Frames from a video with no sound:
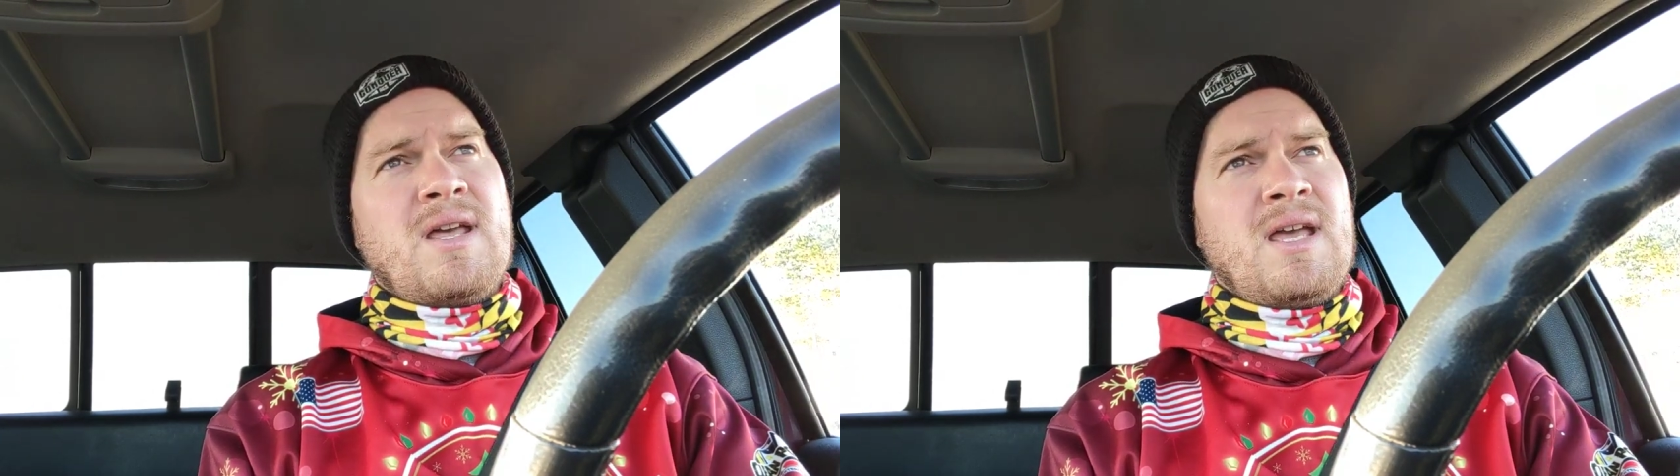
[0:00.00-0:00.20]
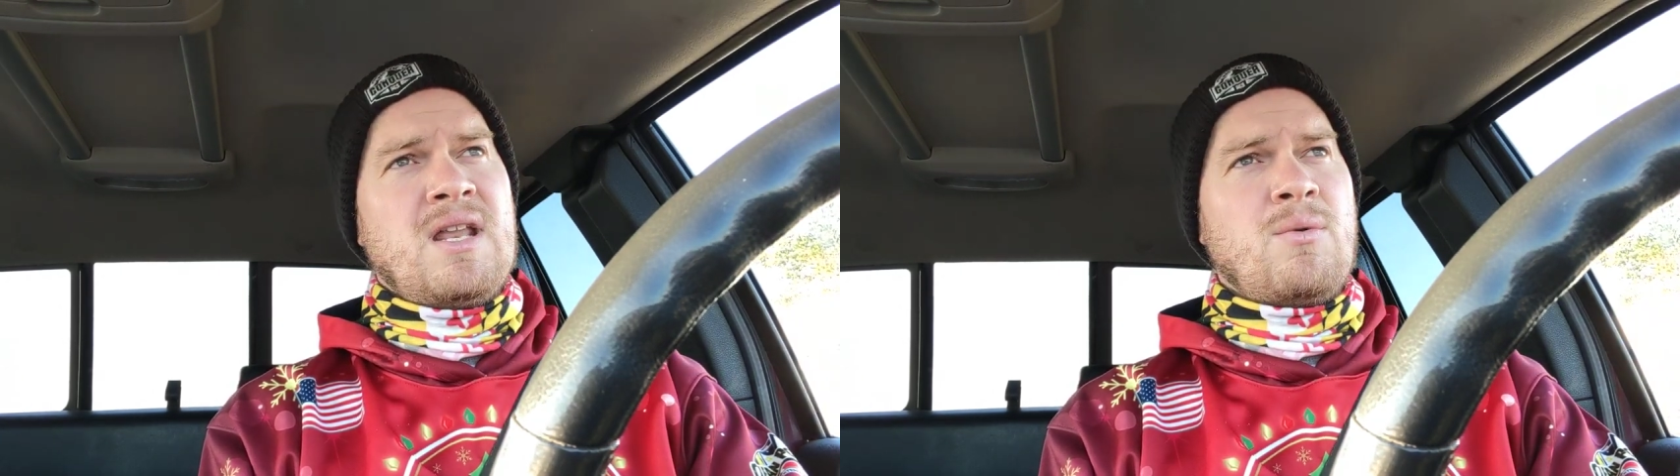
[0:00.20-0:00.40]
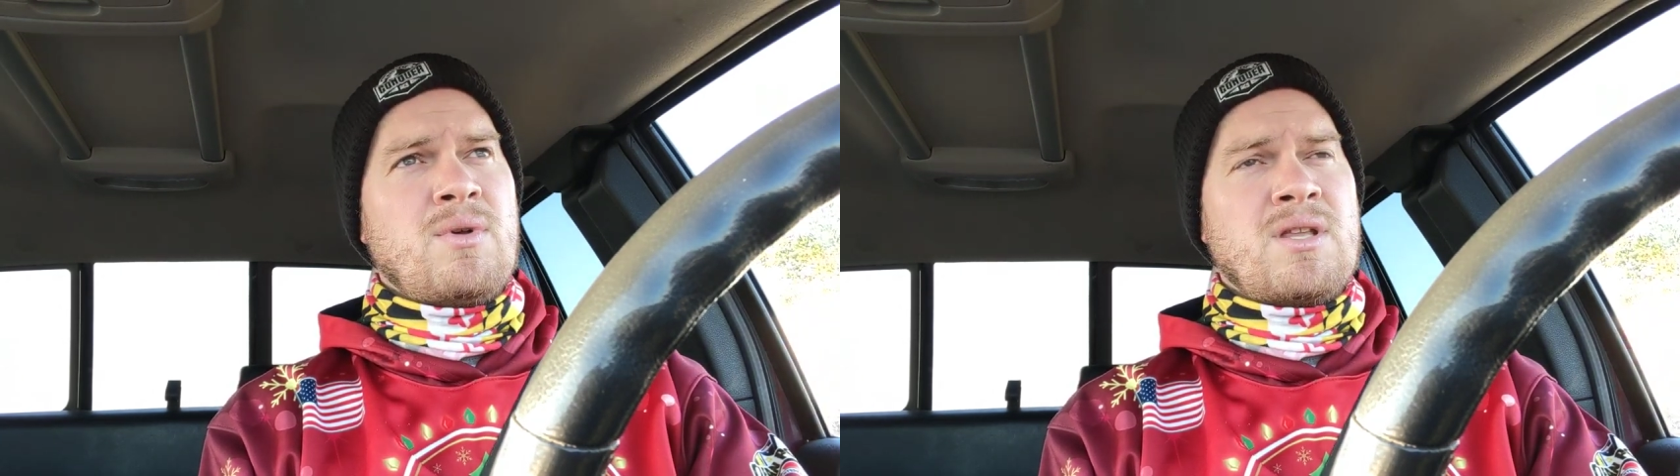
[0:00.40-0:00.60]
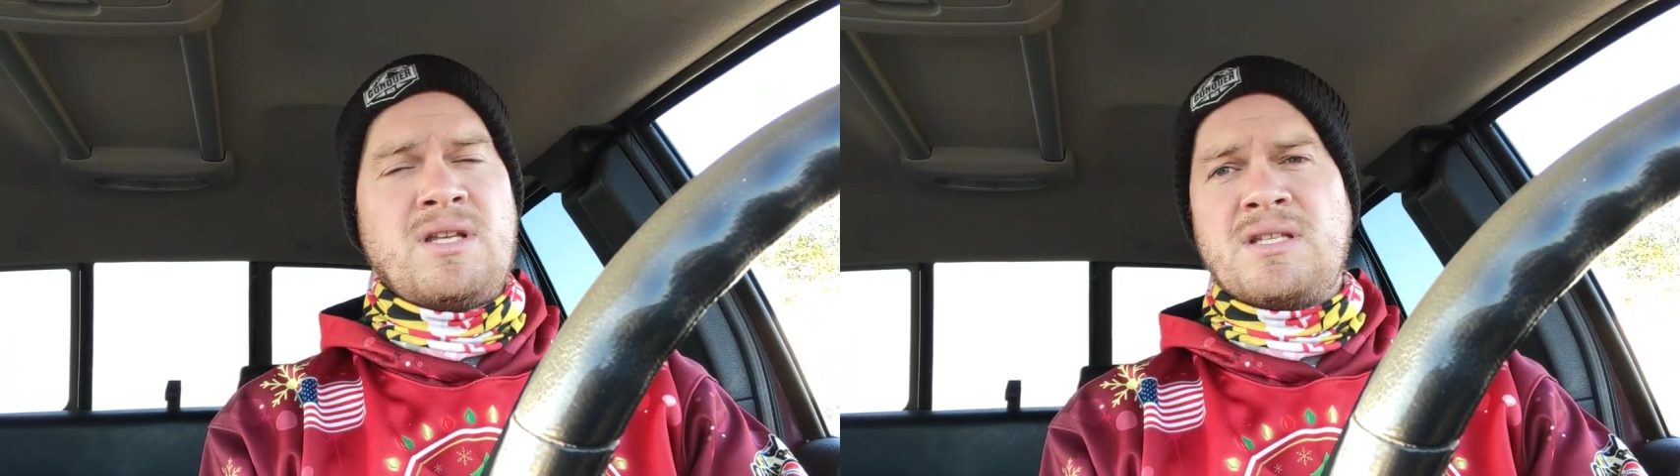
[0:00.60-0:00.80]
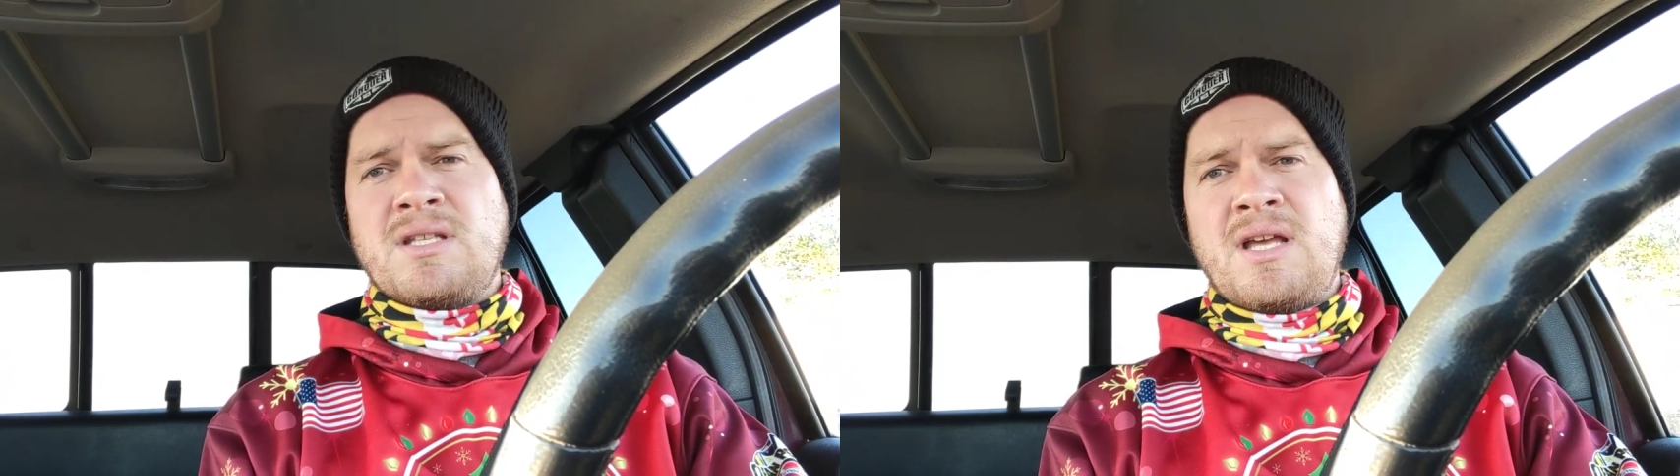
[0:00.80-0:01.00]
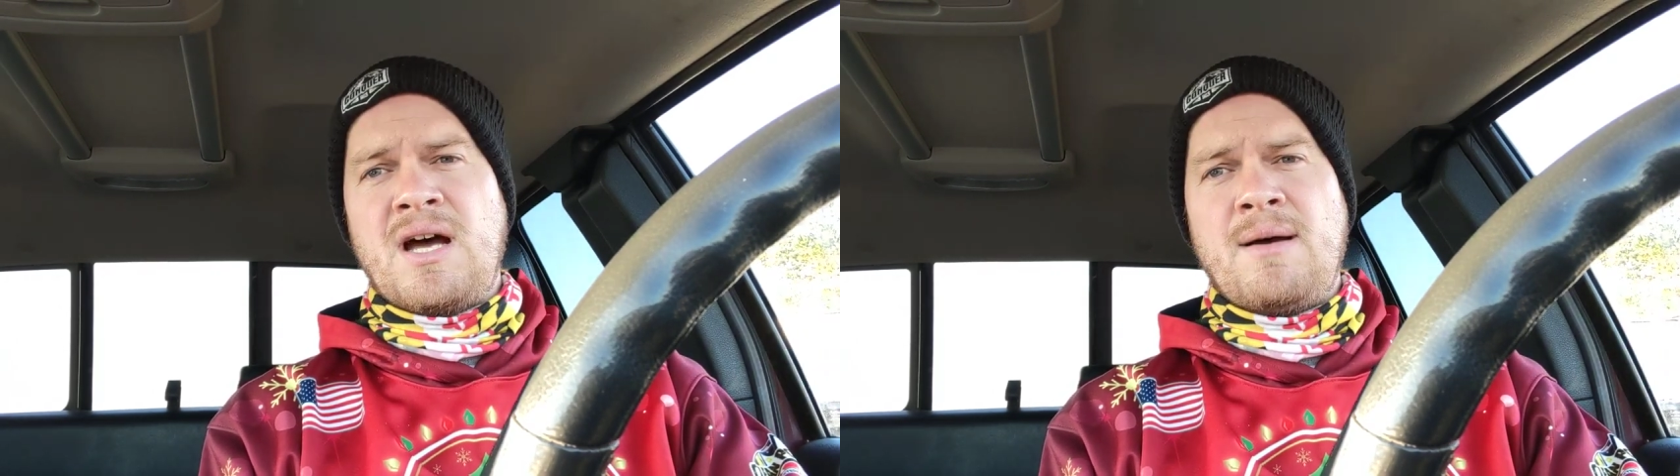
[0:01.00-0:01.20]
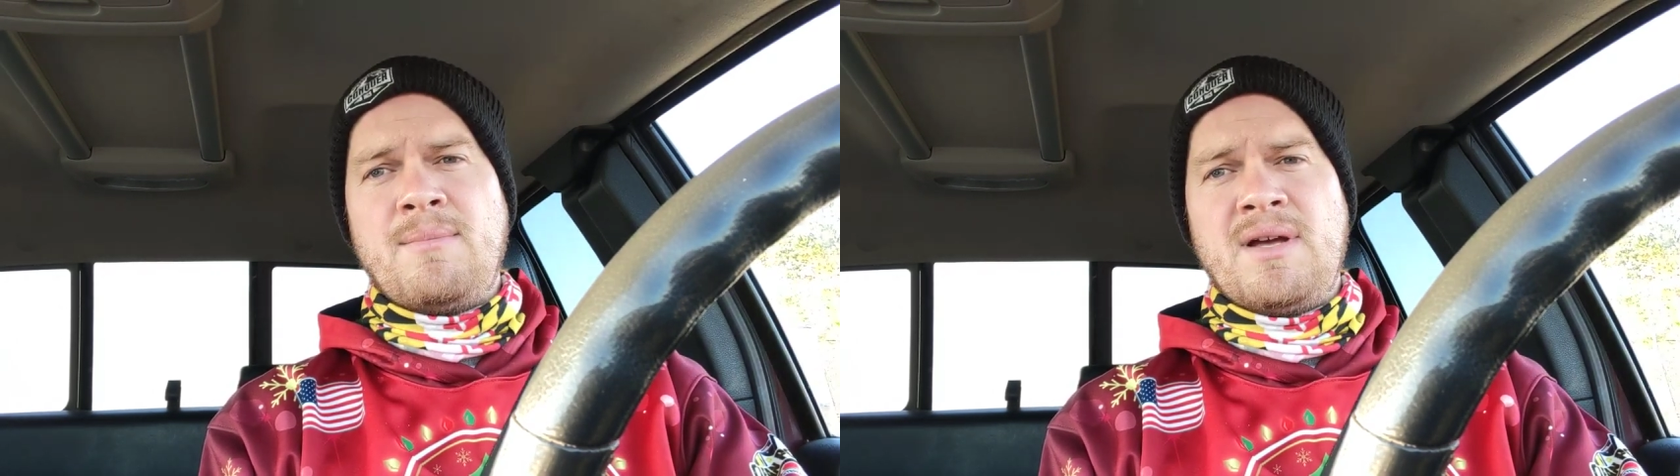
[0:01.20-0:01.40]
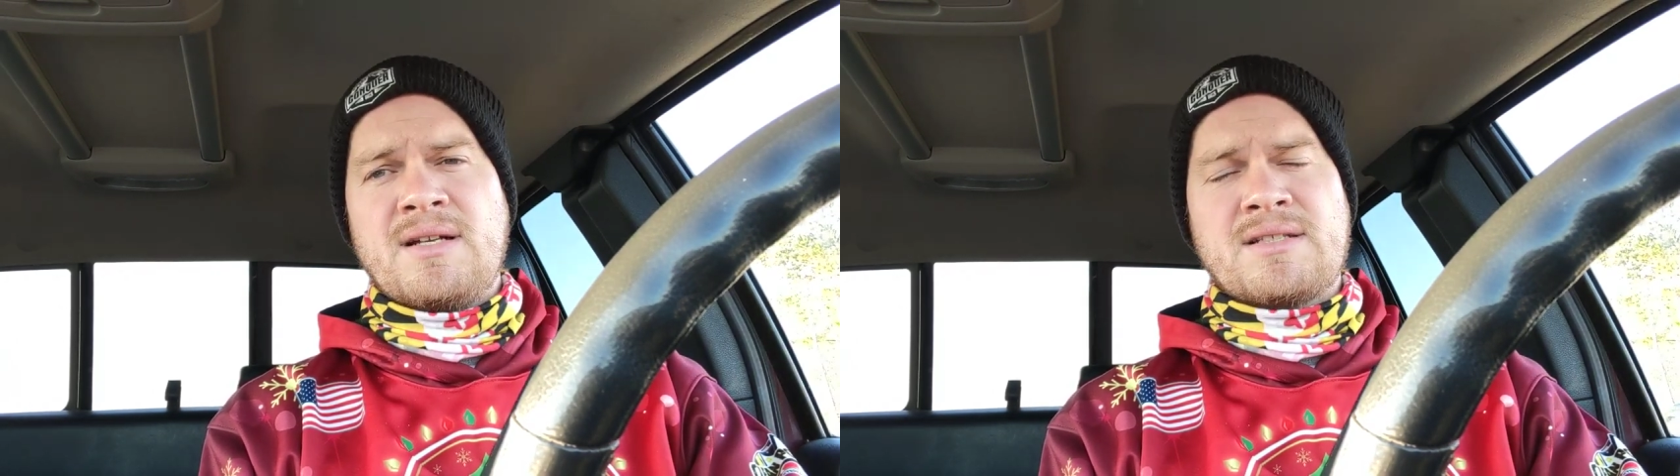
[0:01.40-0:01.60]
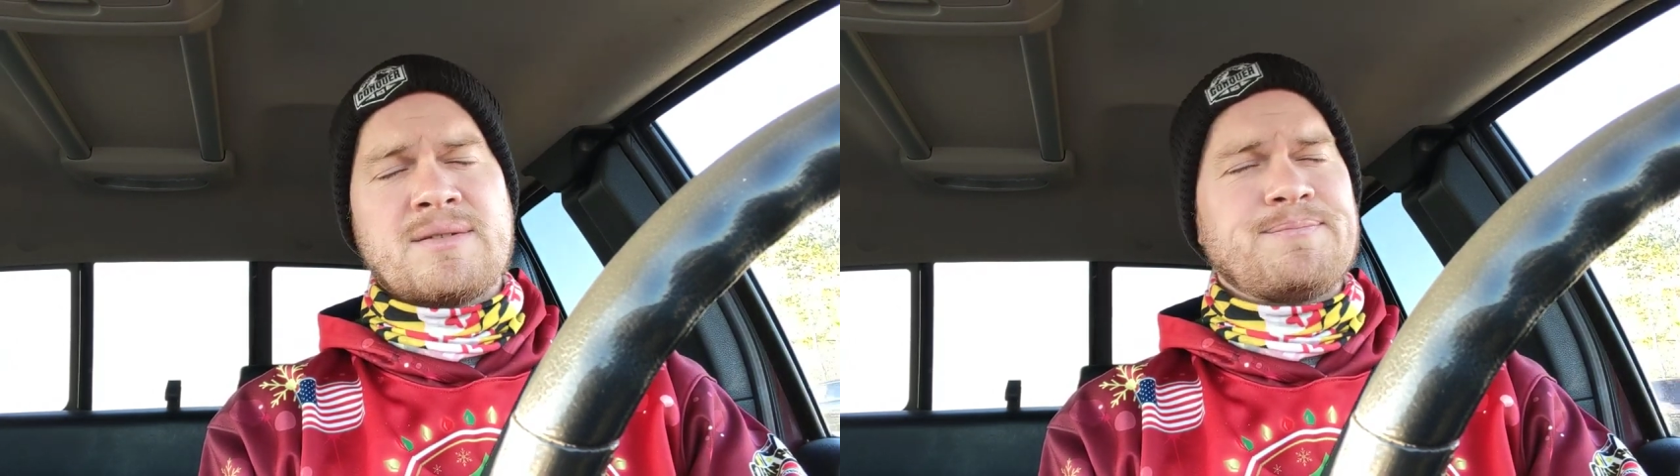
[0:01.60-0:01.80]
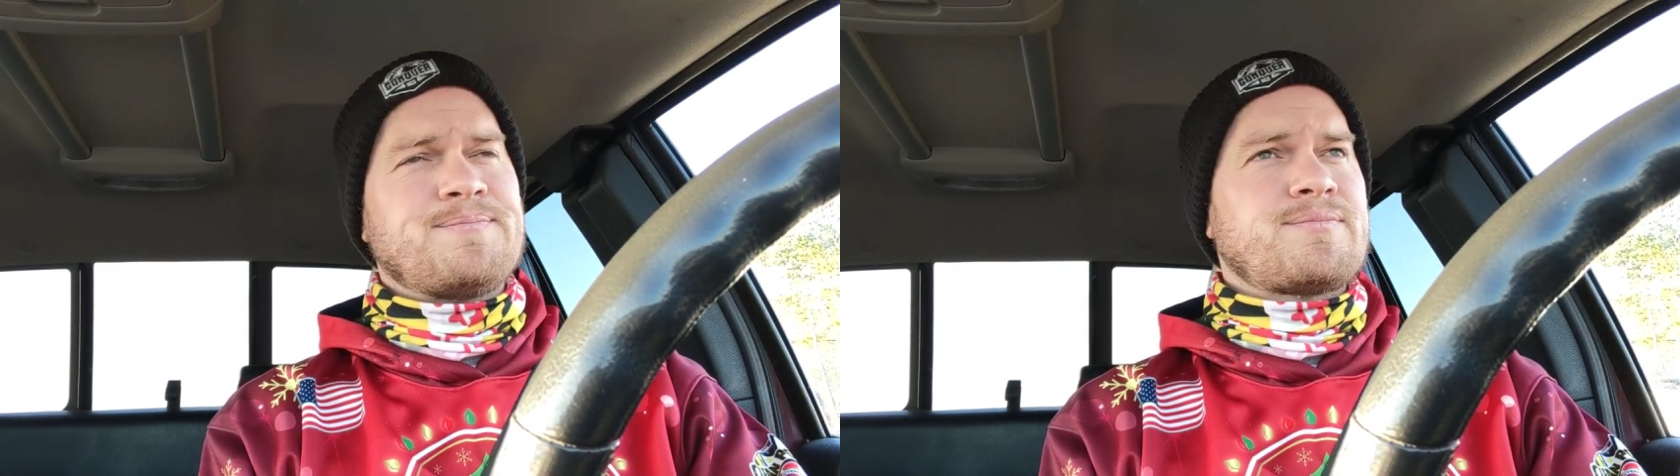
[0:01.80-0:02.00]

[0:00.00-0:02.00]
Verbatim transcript: and hit it with a decently hot mix,